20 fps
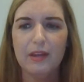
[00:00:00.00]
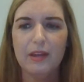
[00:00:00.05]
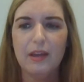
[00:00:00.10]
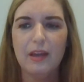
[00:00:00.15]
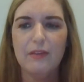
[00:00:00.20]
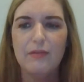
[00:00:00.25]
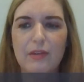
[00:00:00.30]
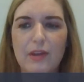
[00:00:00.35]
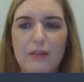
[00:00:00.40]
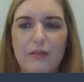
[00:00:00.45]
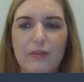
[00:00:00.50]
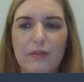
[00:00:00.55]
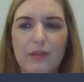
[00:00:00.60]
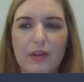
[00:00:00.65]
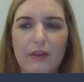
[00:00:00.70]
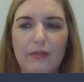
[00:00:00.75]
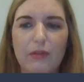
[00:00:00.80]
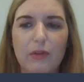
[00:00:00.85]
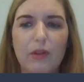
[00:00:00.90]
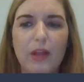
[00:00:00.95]
if, if,
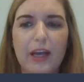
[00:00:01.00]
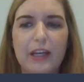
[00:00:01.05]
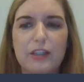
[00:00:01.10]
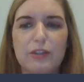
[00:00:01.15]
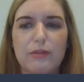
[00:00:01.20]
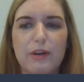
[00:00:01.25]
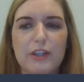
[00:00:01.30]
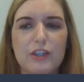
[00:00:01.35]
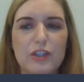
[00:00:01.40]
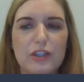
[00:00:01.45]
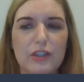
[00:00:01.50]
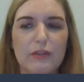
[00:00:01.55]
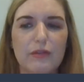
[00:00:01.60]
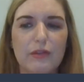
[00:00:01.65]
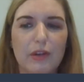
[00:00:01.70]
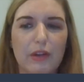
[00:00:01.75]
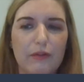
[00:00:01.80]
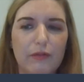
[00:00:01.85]
if you'd like to register for